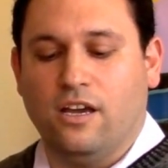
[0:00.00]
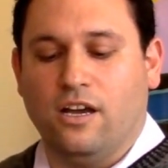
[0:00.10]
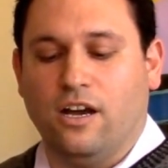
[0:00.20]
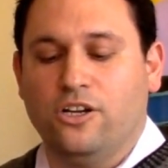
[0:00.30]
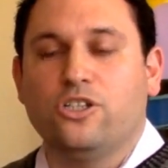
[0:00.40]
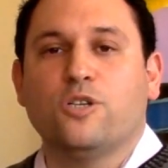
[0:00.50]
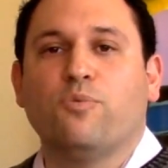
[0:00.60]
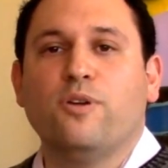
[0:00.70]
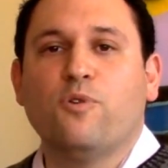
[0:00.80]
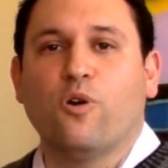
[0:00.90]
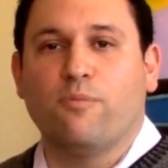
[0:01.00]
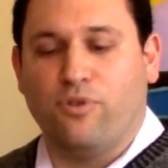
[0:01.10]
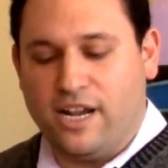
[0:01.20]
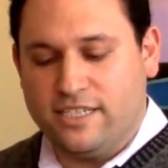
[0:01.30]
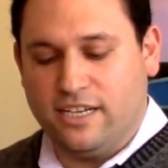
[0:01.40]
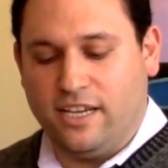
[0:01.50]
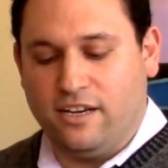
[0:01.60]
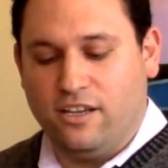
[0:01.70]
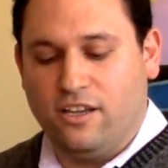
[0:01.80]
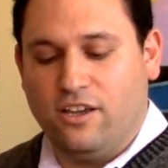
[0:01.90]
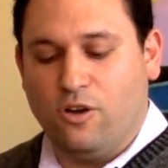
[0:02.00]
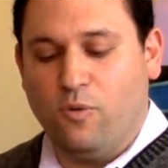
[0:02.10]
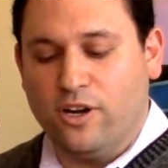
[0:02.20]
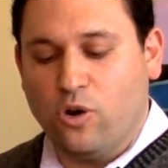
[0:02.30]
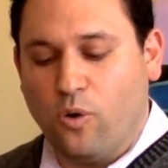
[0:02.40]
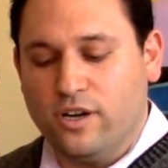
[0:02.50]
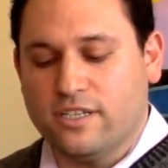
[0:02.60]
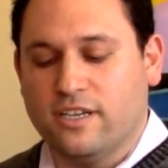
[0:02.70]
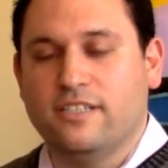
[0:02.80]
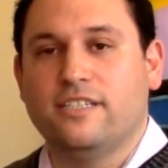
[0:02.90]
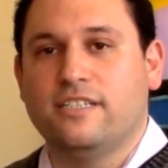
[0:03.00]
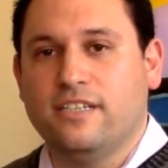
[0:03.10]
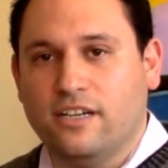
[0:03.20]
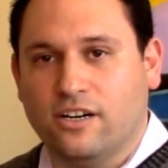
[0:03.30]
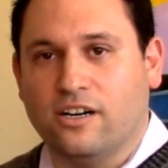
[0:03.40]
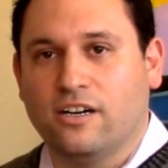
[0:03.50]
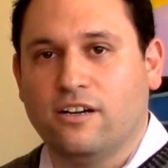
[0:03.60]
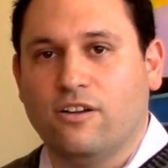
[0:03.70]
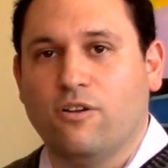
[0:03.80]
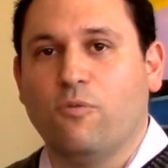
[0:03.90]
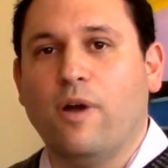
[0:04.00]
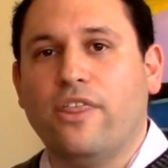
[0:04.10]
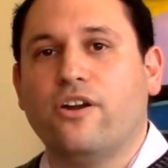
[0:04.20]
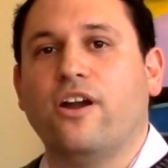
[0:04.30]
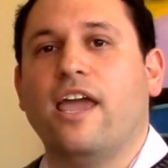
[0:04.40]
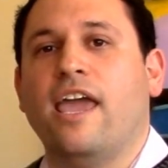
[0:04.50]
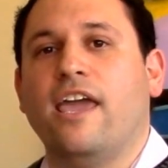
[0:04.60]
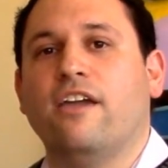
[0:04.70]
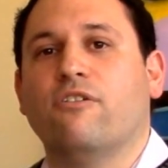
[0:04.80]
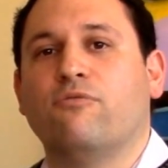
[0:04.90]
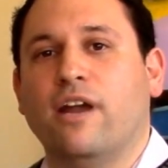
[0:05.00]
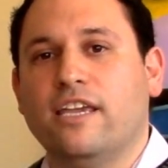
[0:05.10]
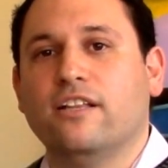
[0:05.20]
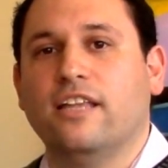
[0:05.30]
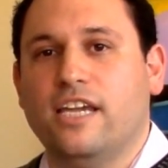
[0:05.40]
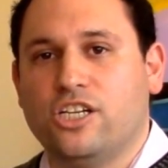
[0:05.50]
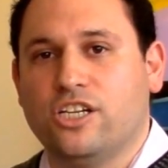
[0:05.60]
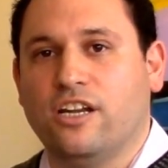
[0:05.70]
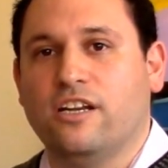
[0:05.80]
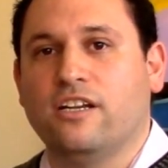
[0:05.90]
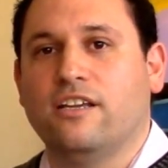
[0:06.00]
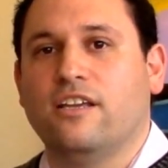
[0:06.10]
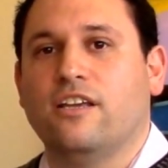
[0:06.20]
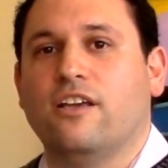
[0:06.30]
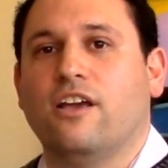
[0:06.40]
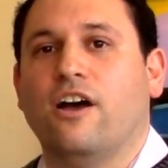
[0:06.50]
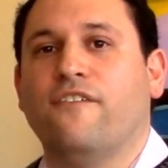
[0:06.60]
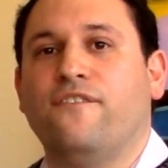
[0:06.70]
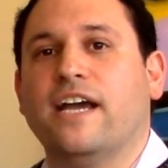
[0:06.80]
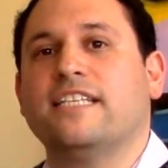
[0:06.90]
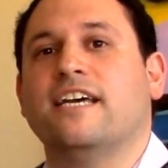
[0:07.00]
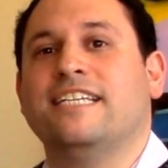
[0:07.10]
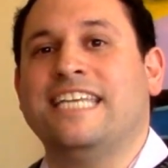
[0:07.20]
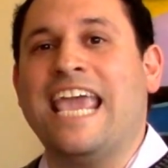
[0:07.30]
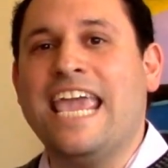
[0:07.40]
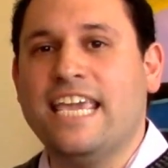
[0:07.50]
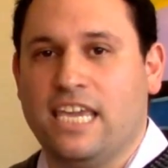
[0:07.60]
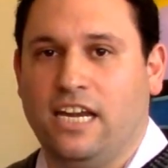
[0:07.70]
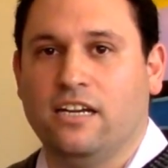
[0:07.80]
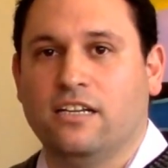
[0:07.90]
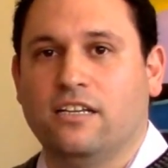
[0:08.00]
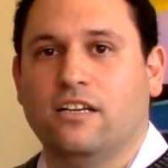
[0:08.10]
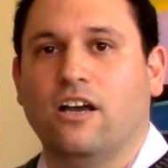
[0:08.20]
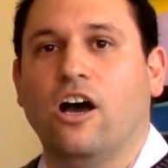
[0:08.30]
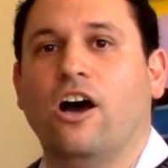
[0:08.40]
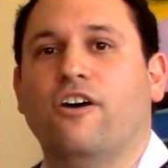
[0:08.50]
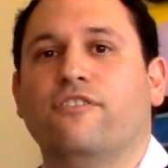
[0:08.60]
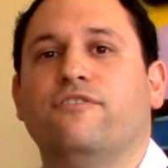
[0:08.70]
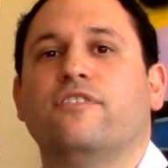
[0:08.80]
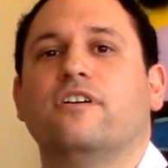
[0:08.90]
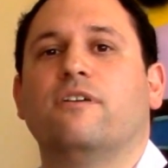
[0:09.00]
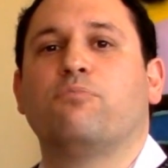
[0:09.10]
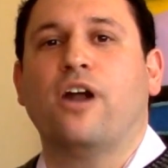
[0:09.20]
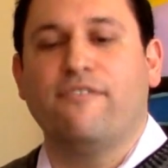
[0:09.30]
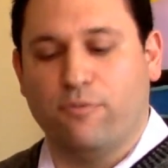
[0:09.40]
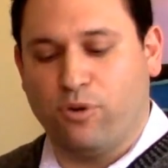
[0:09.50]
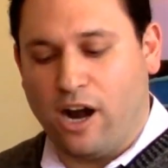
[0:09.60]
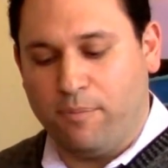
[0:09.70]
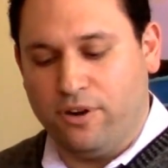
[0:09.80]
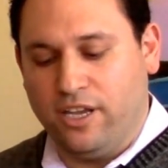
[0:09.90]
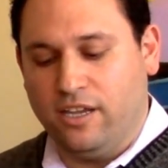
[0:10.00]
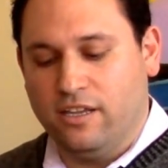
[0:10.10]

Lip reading: Under Supreme Court precedent, when courts consider whether a regulation affects a taking of private property,